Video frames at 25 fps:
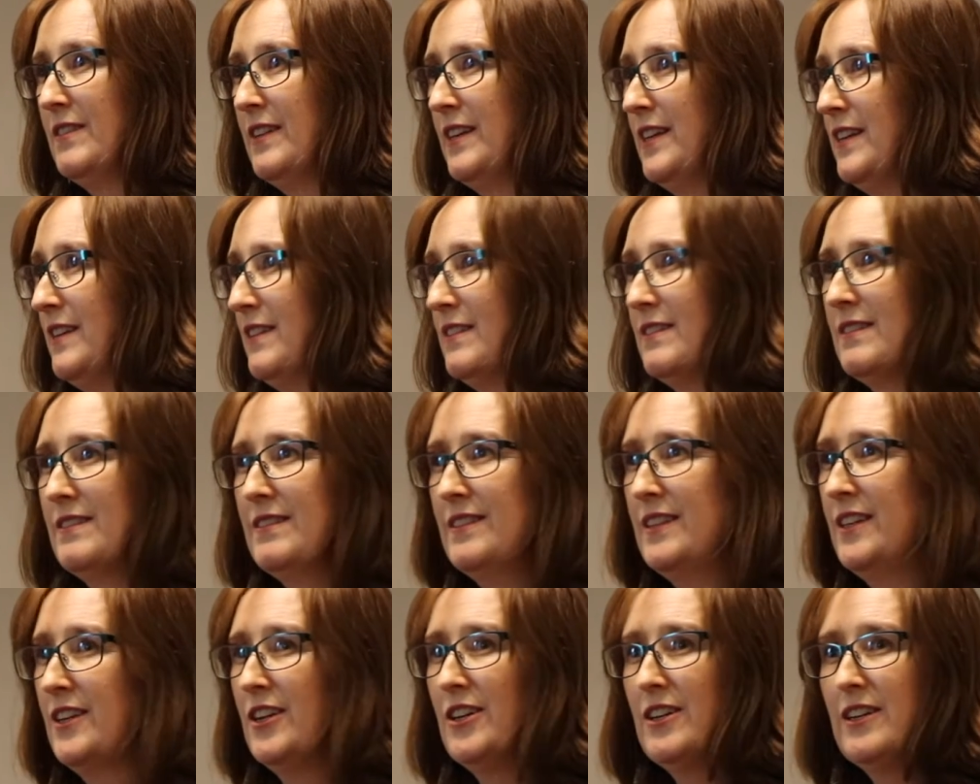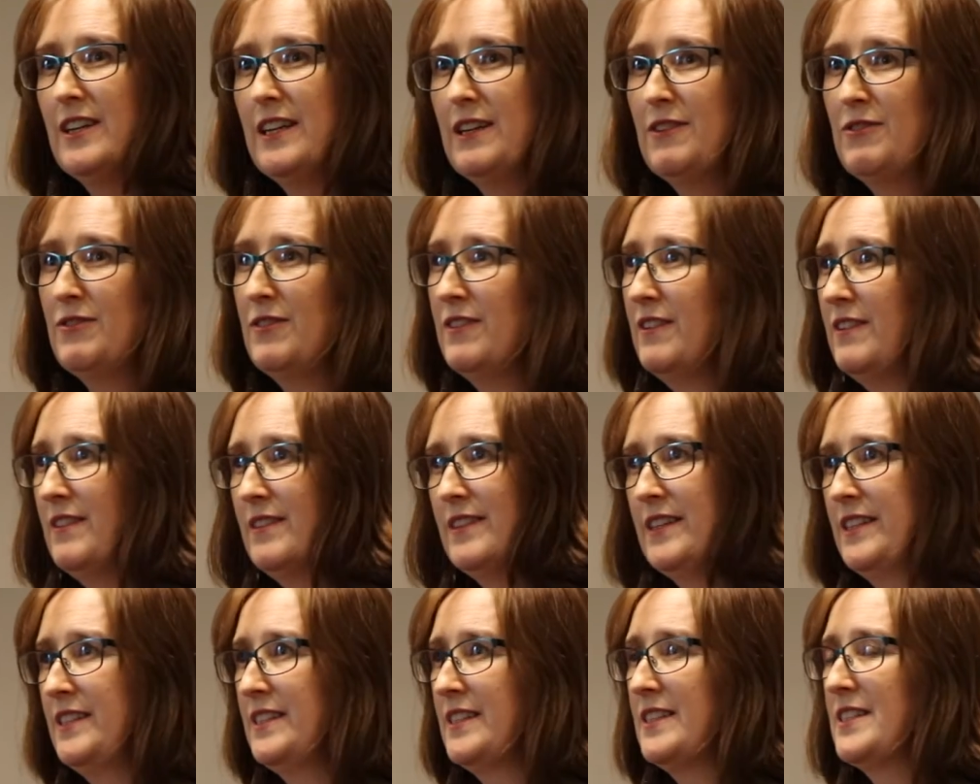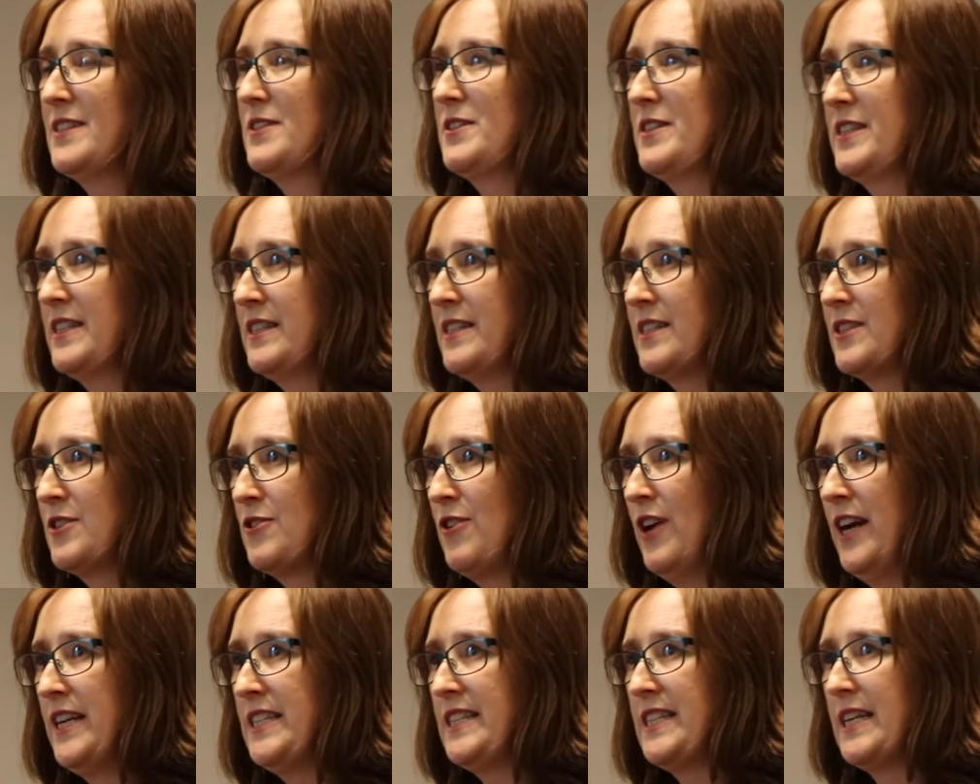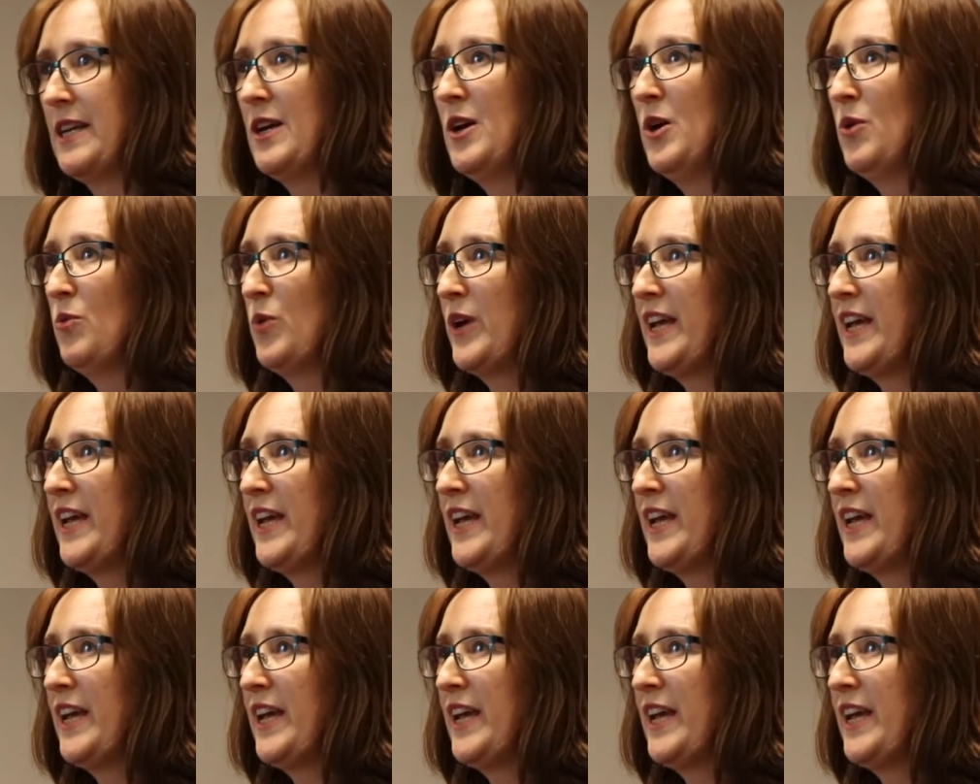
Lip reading: Now, if this is crazy.